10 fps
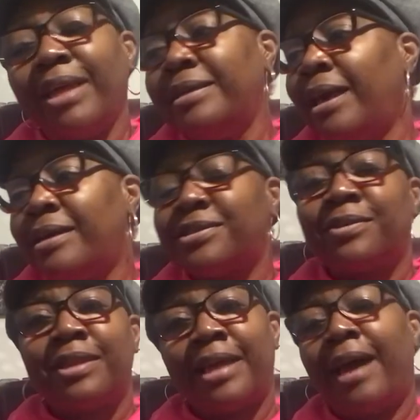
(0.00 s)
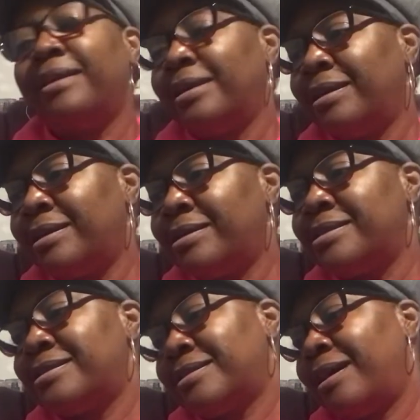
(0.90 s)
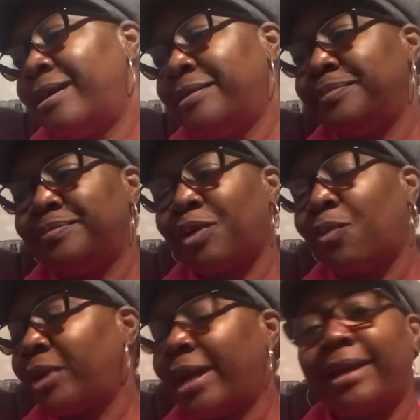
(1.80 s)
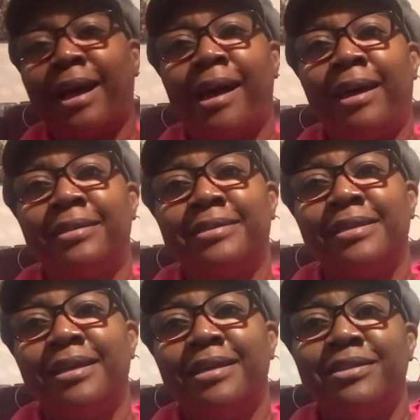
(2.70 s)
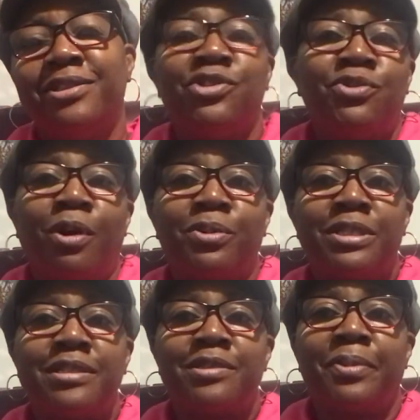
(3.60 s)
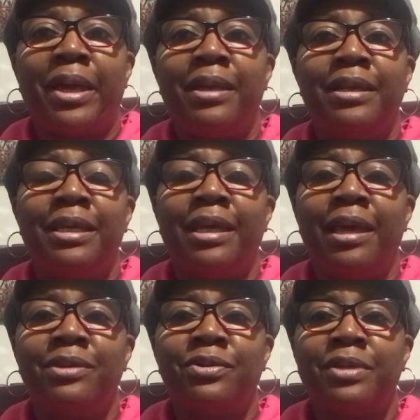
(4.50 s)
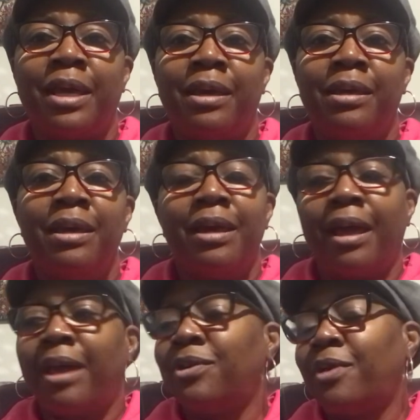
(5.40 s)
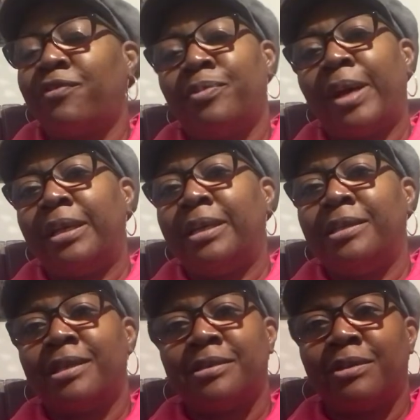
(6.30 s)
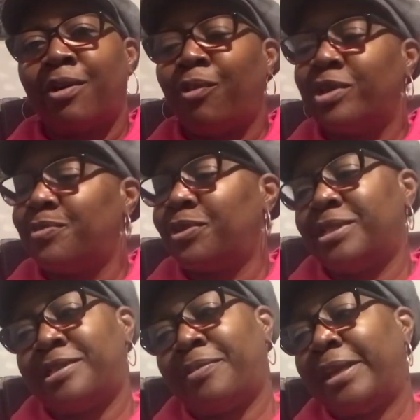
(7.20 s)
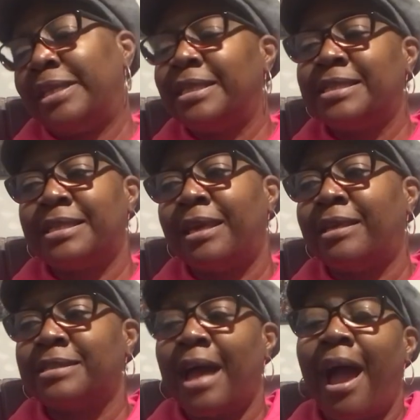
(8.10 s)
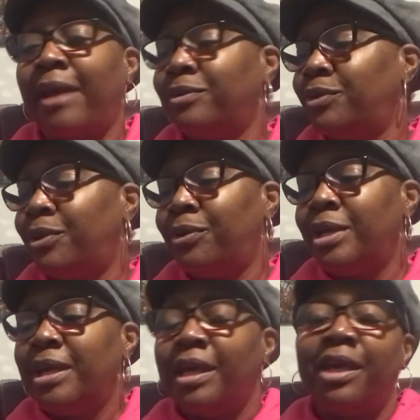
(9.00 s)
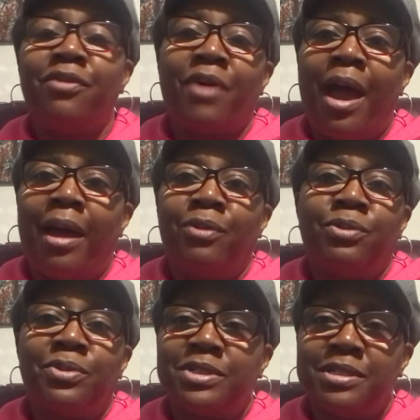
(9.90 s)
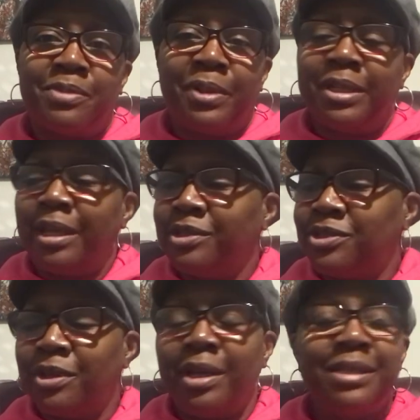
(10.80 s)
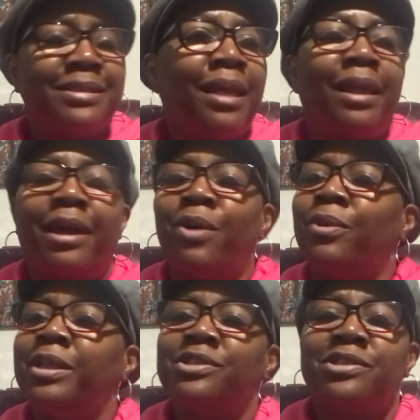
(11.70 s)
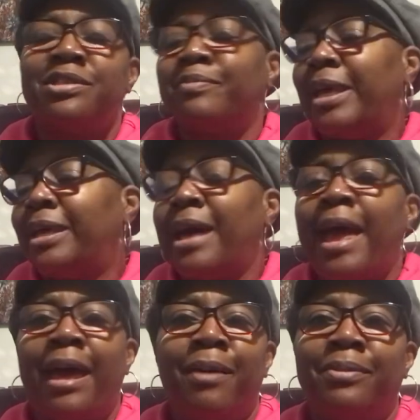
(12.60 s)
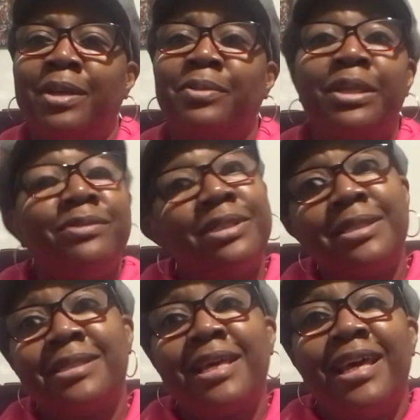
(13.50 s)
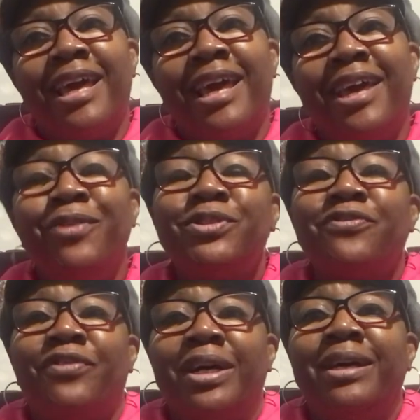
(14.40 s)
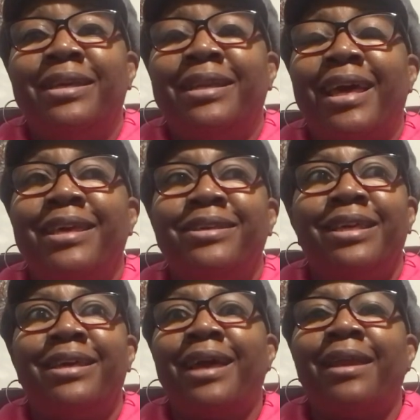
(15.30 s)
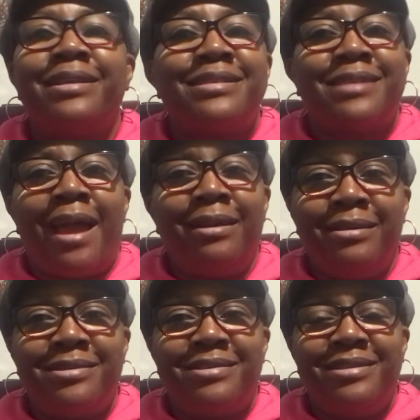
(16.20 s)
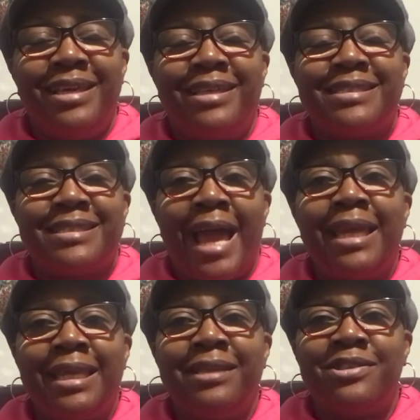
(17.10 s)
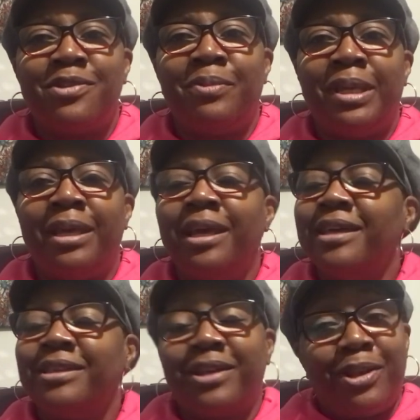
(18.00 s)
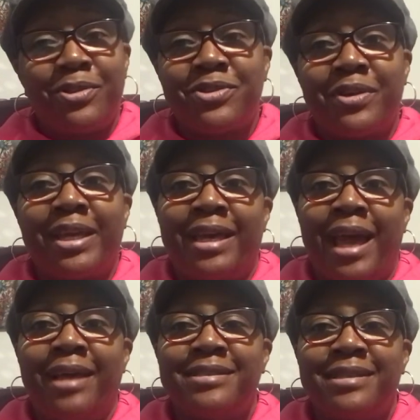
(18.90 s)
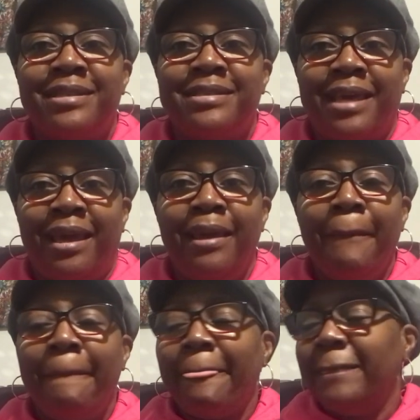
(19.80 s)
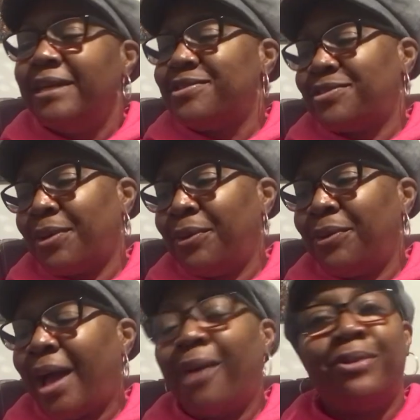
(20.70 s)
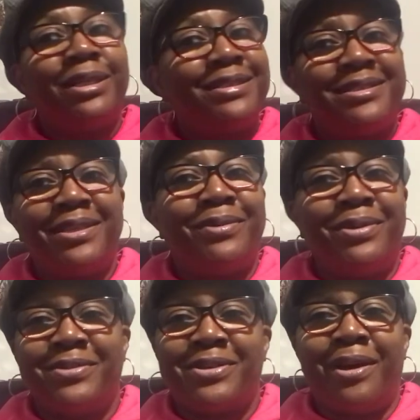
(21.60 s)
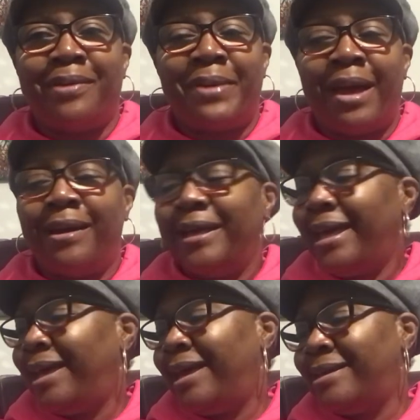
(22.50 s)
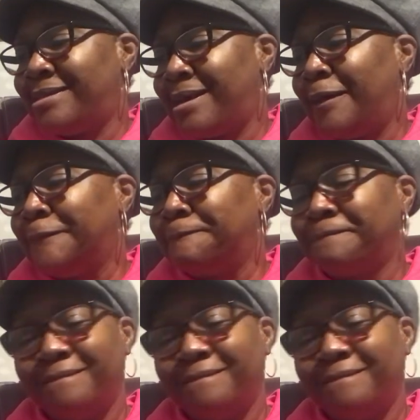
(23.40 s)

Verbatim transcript: yeah, so that is um, what I got. Did you all participate in Candle Day? I know everybody doesn't always participate in these things. I don't know if I will participate next year. It's not like I want to just make a habit, but it was just, it was fun. It, it got exciting, exciting to me the closer it got to the day. So I wanted to see what it was all about, and um,